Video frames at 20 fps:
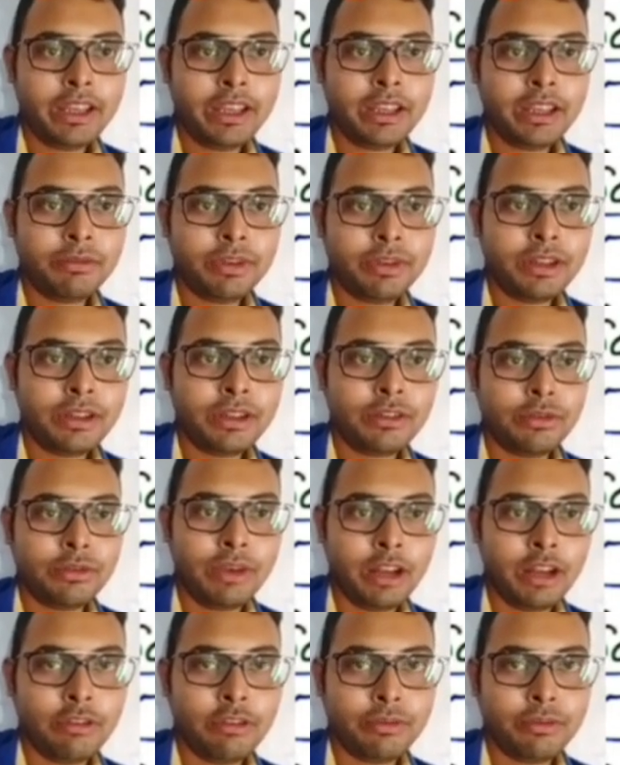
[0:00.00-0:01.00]
out of
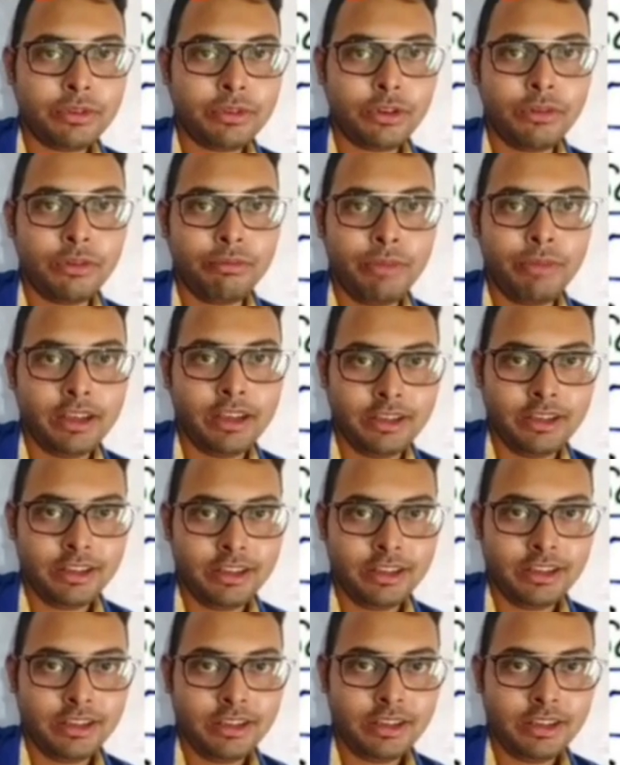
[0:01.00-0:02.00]
many infinite plane
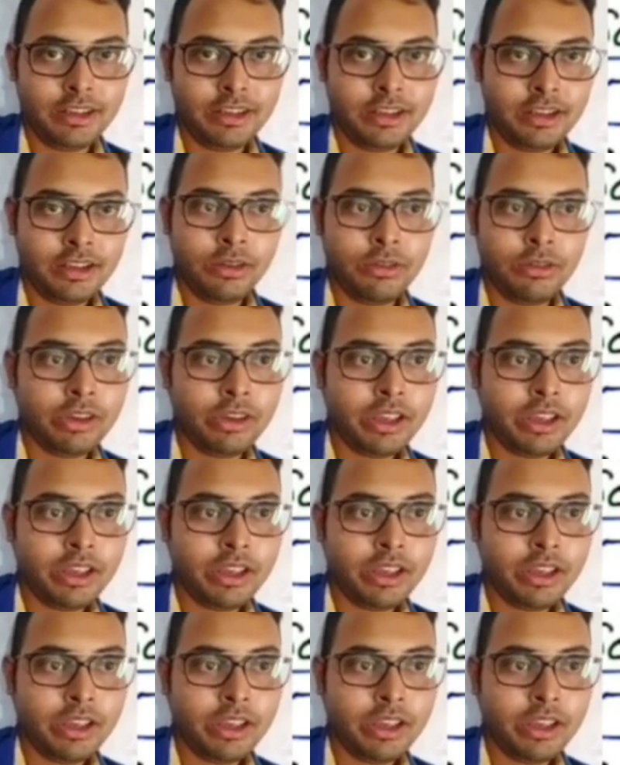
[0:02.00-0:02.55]
waves combined.